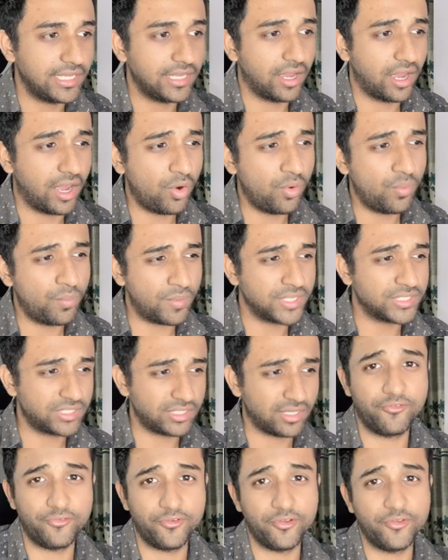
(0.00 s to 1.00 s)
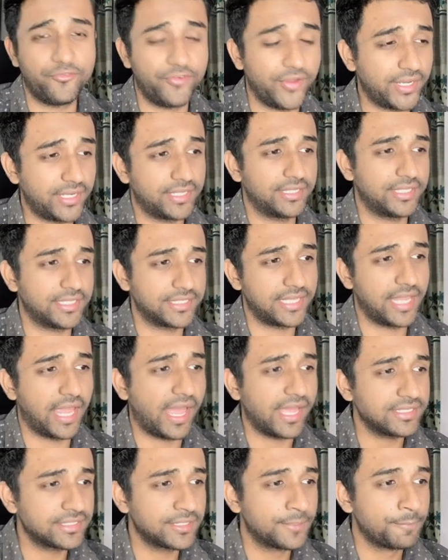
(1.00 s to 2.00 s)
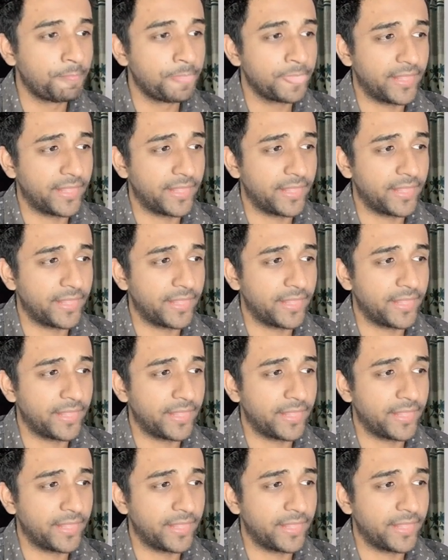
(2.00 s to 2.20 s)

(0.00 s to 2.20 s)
how much effect this has.